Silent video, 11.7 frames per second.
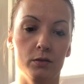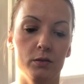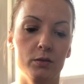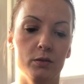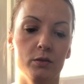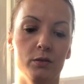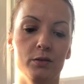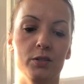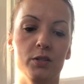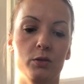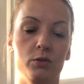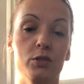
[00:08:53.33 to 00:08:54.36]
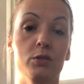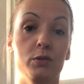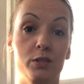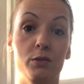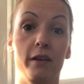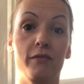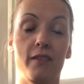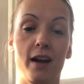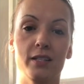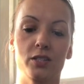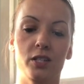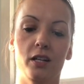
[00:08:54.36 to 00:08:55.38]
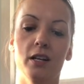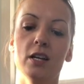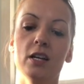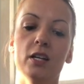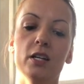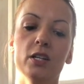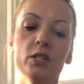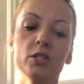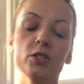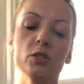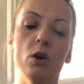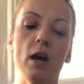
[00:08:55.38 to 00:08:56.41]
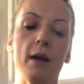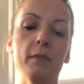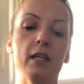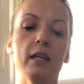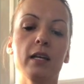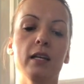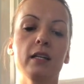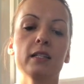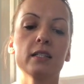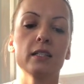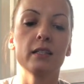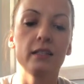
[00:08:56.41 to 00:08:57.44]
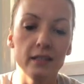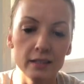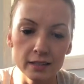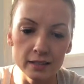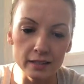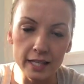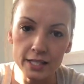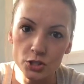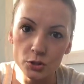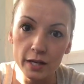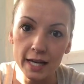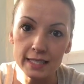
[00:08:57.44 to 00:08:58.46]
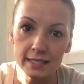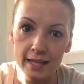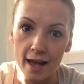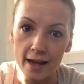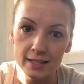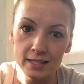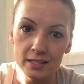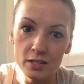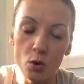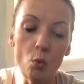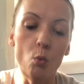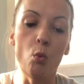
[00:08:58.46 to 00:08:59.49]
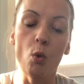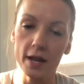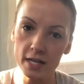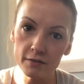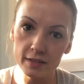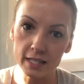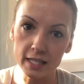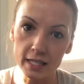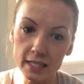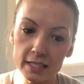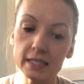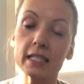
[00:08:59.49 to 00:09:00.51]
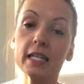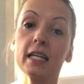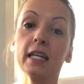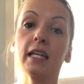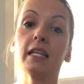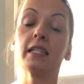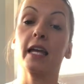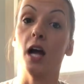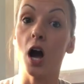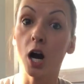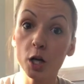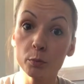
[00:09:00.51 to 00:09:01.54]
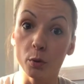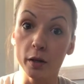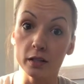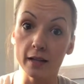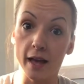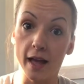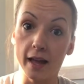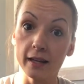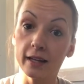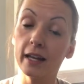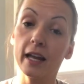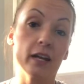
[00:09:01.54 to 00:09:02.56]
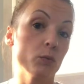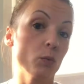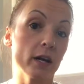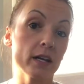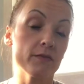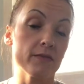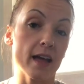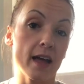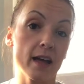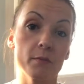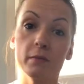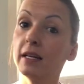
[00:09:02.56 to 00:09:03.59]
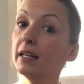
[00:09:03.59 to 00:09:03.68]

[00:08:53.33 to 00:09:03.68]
Ooh, so 2 is going faster. So I'm gonna let you guys guess. One of these is a hard-boiled egg, and one of them